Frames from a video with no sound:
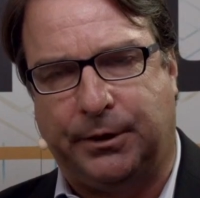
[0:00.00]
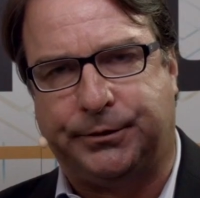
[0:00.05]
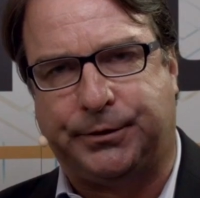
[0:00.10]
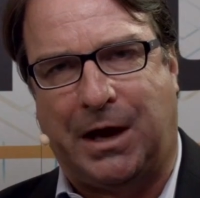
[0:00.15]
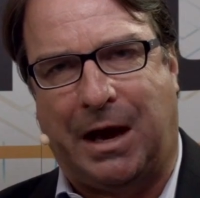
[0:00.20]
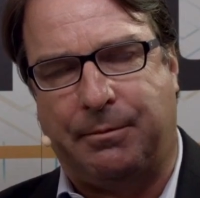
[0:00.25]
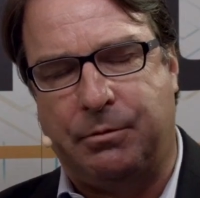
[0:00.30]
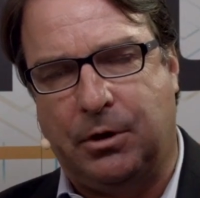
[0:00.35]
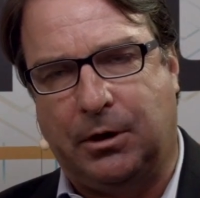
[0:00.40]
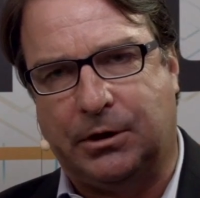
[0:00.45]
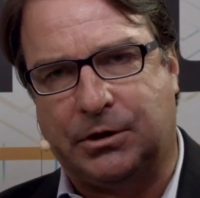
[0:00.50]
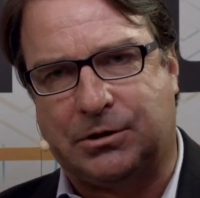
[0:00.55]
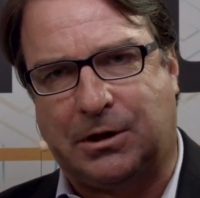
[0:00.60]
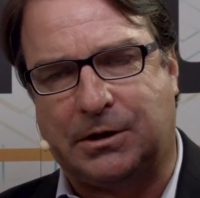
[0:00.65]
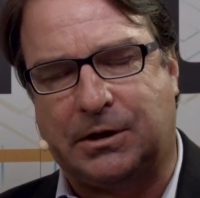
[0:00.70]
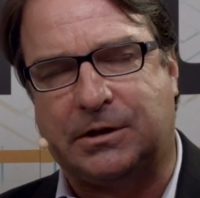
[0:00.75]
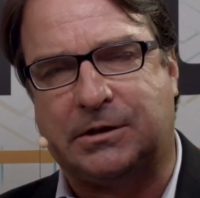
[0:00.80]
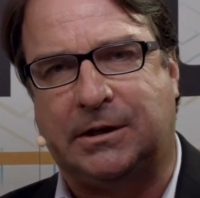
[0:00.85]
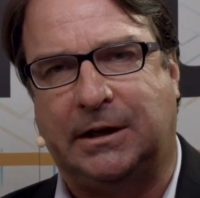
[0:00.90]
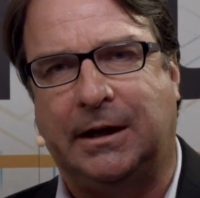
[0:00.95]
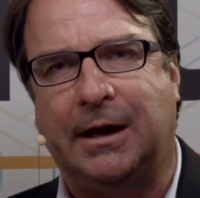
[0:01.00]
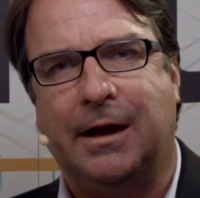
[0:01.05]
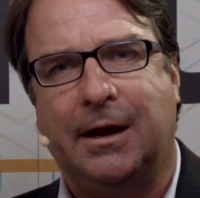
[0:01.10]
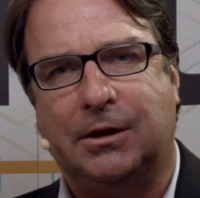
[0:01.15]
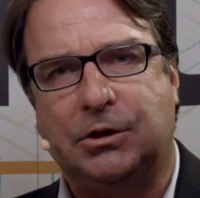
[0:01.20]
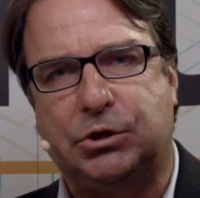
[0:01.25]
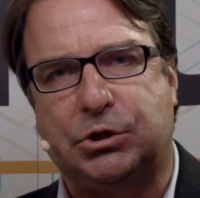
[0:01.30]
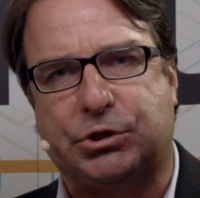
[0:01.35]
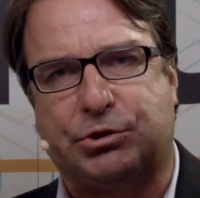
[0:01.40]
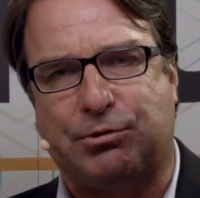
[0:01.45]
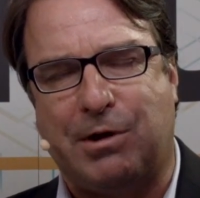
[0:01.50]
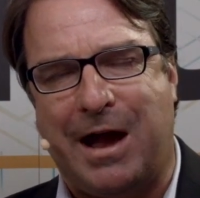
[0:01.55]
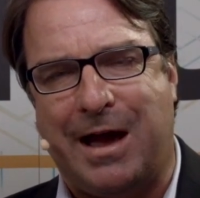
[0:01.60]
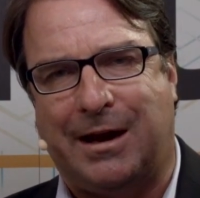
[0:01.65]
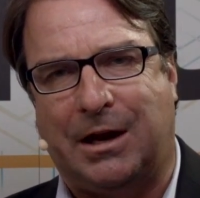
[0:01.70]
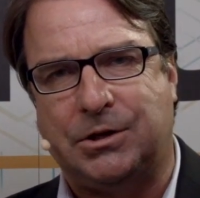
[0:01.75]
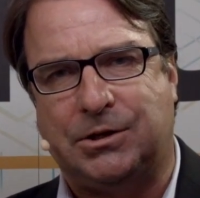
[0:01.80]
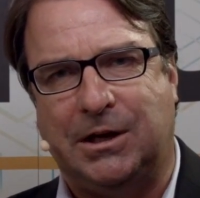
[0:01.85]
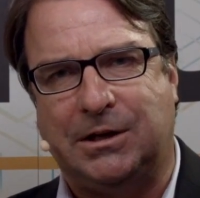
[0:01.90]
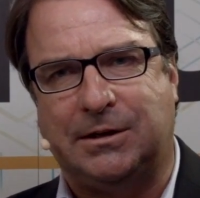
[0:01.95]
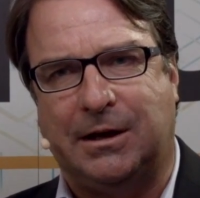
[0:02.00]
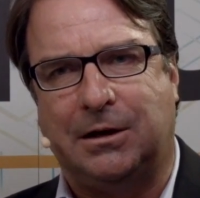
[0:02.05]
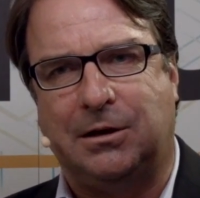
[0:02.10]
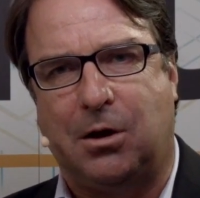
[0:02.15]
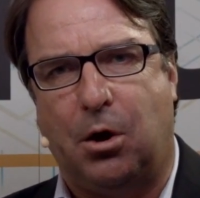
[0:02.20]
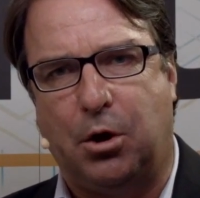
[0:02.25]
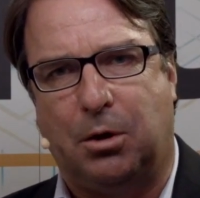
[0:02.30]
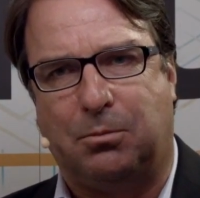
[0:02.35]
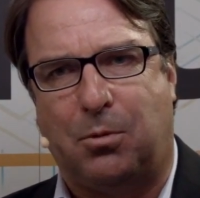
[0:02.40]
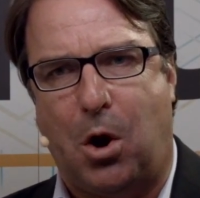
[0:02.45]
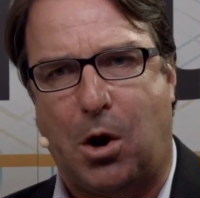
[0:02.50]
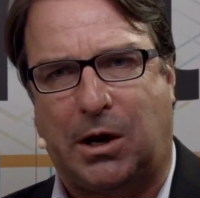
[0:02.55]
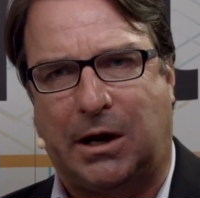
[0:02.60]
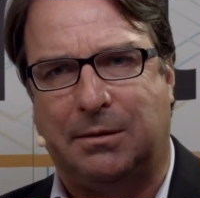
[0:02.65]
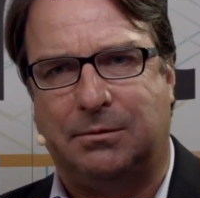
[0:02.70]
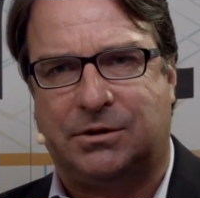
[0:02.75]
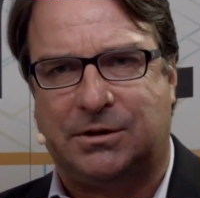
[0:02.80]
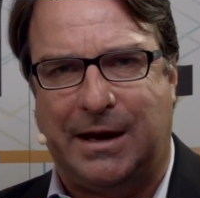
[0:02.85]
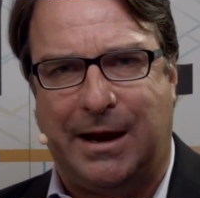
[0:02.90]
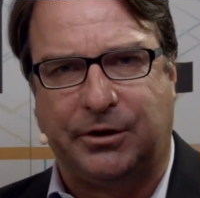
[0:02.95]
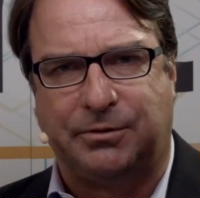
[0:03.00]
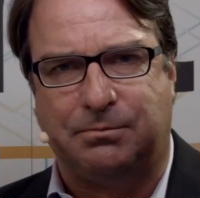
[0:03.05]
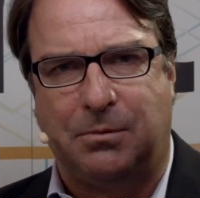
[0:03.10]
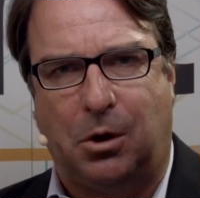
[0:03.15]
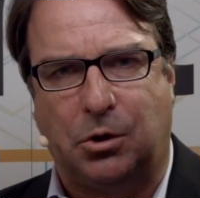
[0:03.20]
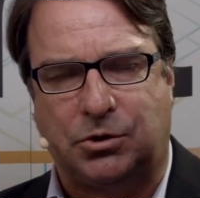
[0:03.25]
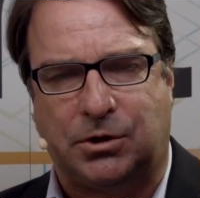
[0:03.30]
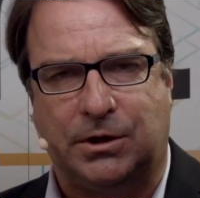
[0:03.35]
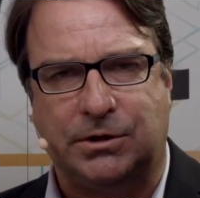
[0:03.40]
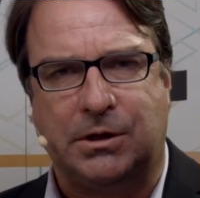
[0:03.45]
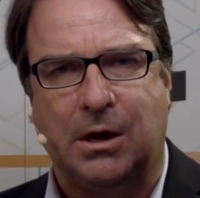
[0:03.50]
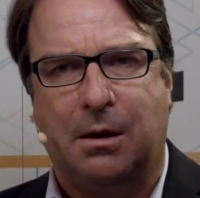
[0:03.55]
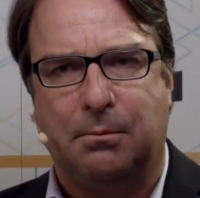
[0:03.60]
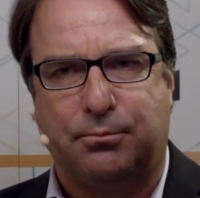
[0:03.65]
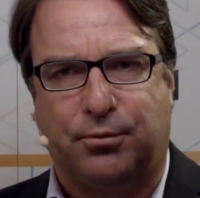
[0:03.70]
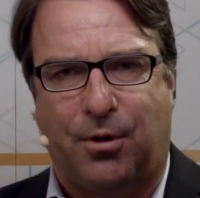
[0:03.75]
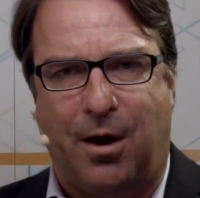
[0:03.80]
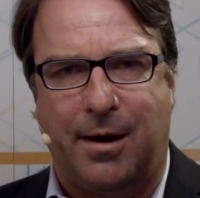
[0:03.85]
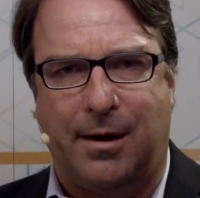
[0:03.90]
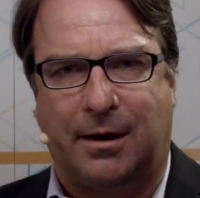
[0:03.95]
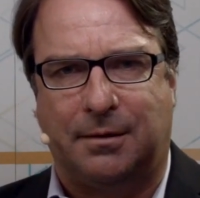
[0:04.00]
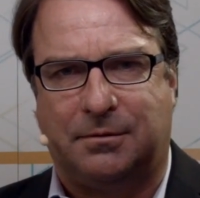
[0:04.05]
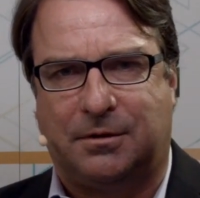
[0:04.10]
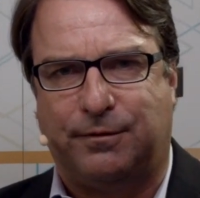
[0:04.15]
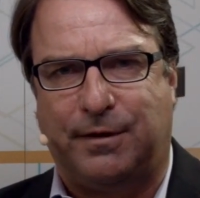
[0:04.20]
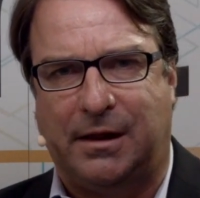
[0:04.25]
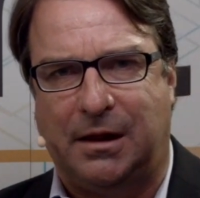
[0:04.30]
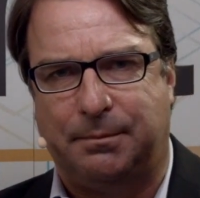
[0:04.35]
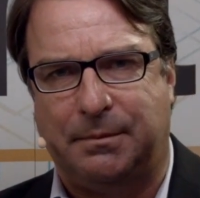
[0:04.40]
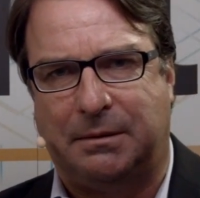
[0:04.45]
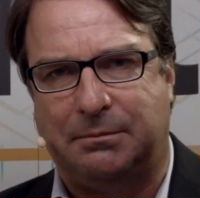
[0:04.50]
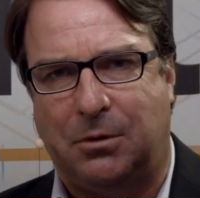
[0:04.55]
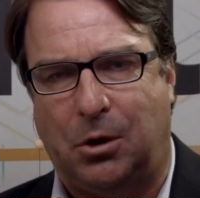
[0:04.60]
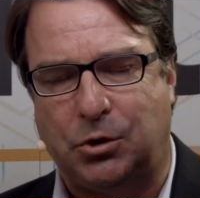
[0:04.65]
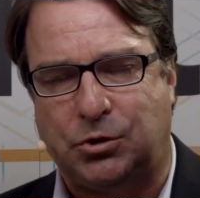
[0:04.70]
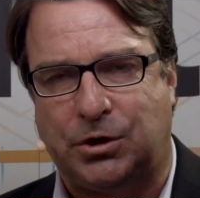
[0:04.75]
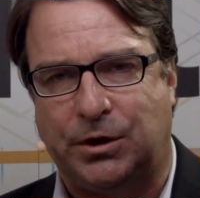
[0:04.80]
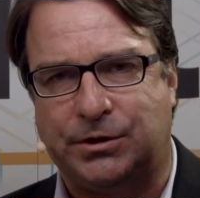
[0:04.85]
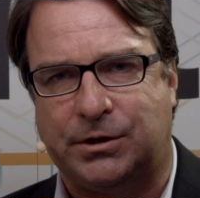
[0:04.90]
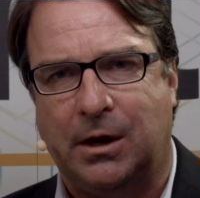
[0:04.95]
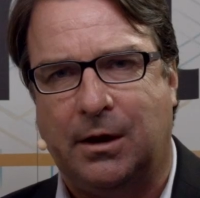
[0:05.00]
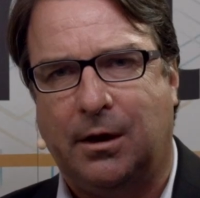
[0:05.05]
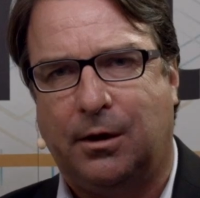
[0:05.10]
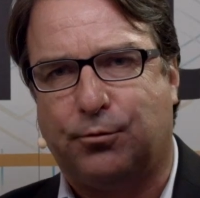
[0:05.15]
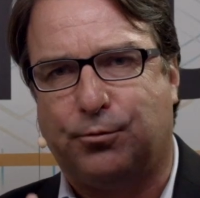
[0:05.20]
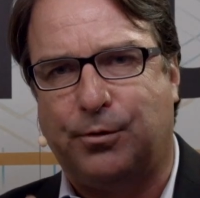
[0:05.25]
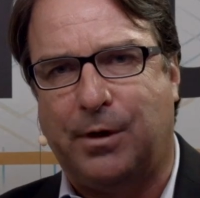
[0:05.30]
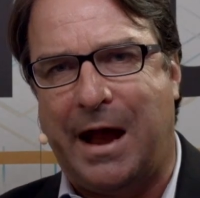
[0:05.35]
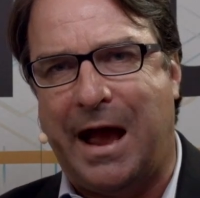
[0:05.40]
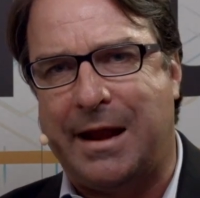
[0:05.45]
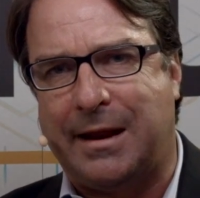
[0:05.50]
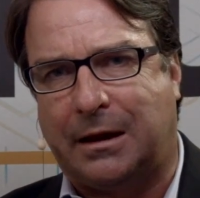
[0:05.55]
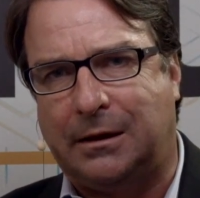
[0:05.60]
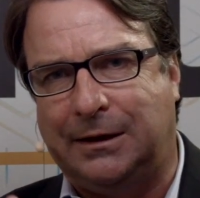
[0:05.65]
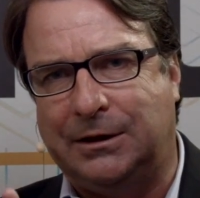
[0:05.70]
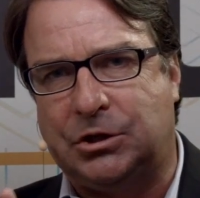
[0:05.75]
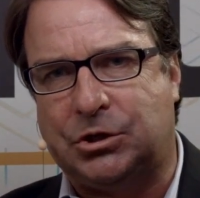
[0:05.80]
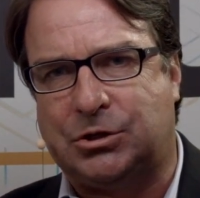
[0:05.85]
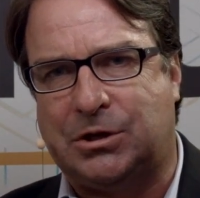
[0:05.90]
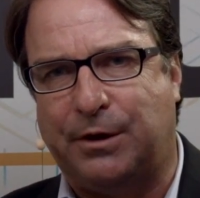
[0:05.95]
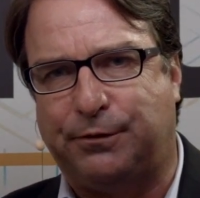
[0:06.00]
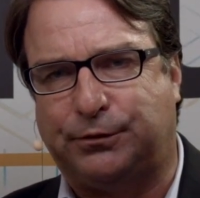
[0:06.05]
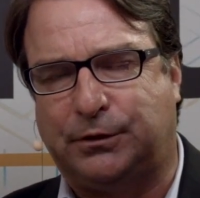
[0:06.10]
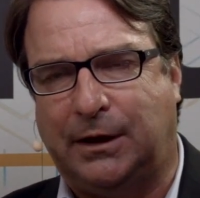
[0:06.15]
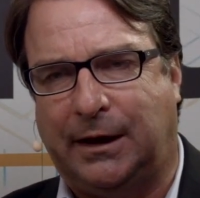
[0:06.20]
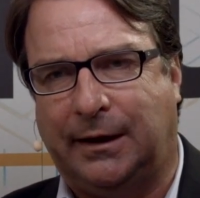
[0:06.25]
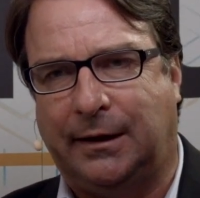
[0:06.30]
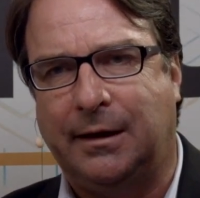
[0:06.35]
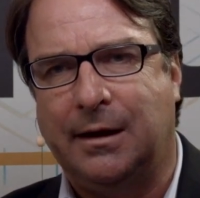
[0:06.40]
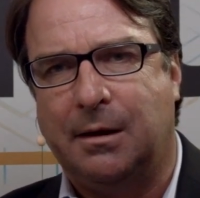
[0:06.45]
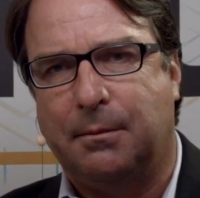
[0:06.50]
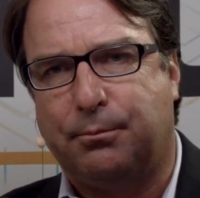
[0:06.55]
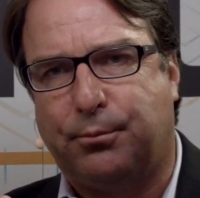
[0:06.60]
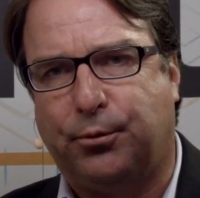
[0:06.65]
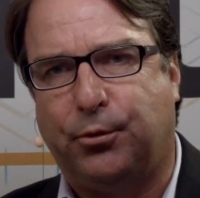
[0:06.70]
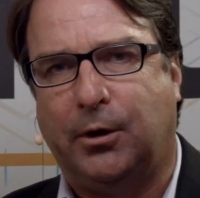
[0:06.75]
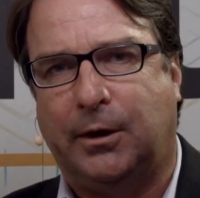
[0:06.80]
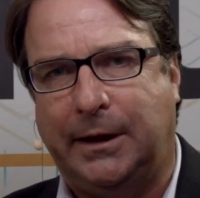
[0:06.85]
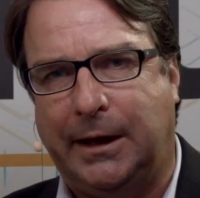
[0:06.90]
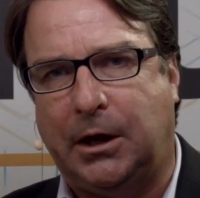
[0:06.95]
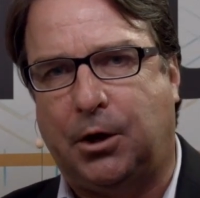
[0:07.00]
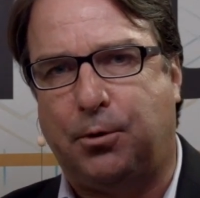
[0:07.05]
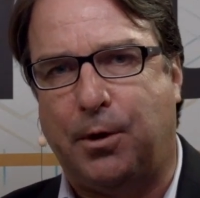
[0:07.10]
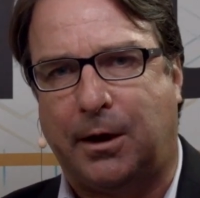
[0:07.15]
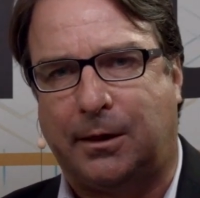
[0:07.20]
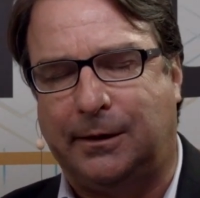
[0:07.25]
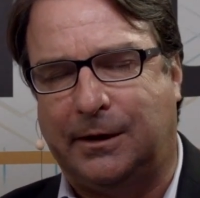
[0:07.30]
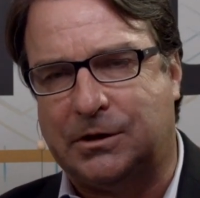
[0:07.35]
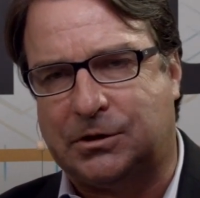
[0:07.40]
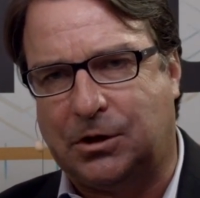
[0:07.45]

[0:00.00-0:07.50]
time. You're going to start to see strategies and go-to-market and sales motions, product development motions, radically shifting pretty quickly.